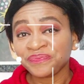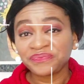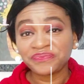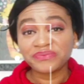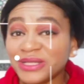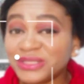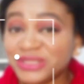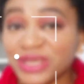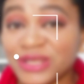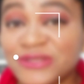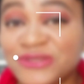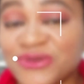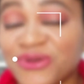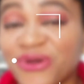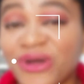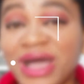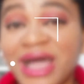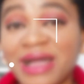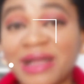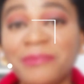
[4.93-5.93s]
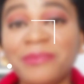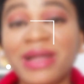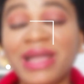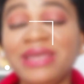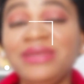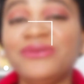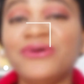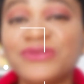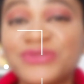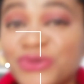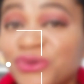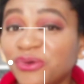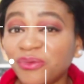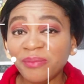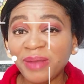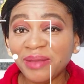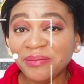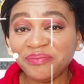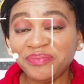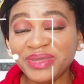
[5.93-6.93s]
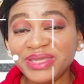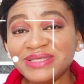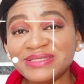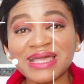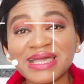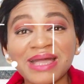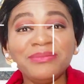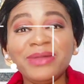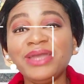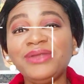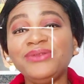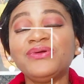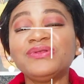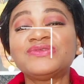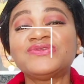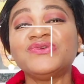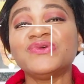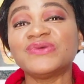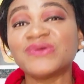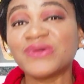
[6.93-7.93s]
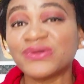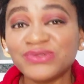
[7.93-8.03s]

Potato, am I not human beings? Am I not your